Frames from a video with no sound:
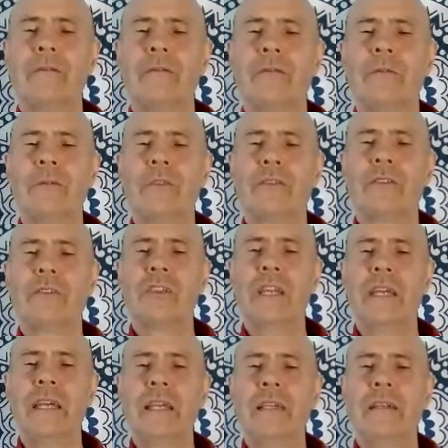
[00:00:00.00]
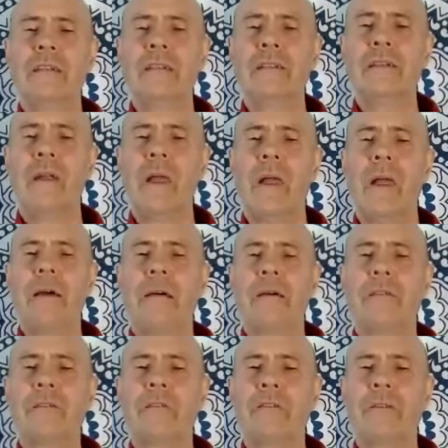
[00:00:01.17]
From the chin
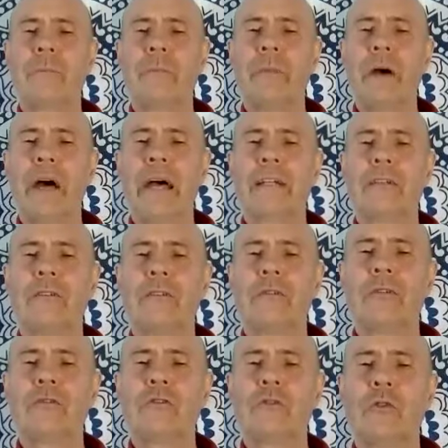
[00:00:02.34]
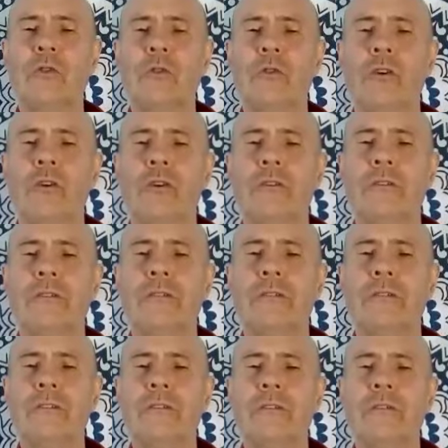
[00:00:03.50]
to the back of the jaw,
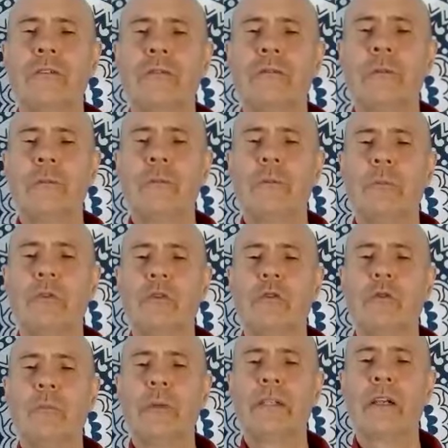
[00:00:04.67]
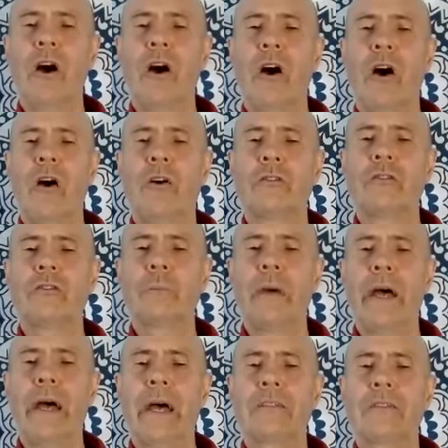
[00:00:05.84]
from the pubic arch
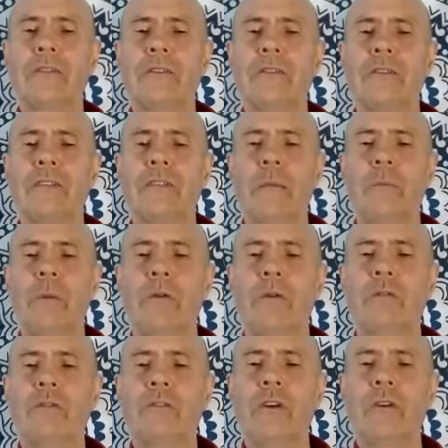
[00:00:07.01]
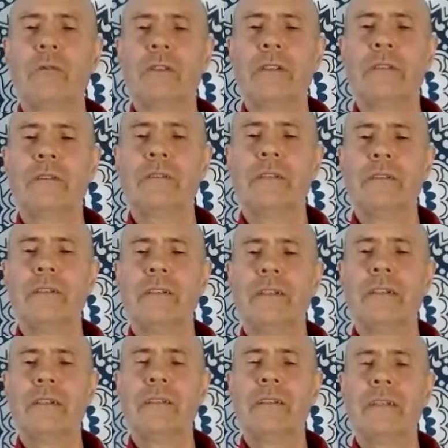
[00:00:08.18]
back to the sit bones. Notice
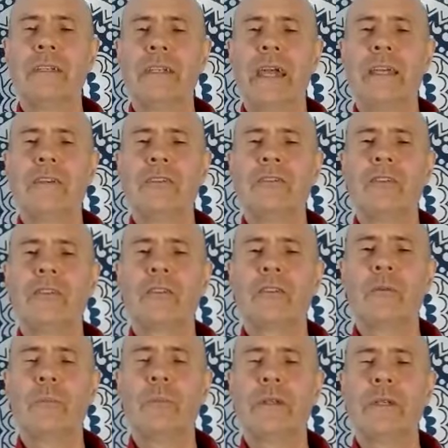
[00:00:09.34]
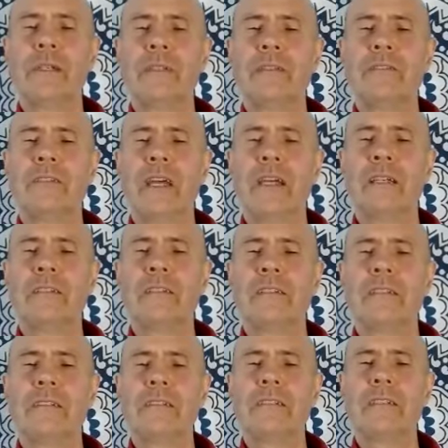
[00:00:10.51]
the energy completely
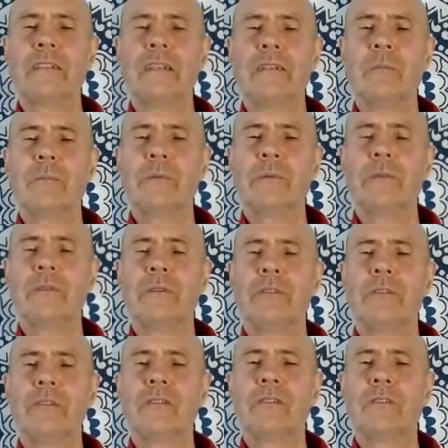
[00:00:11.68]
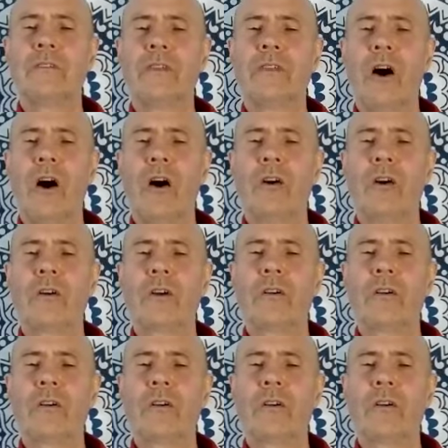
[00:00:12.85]
changes, deep, dark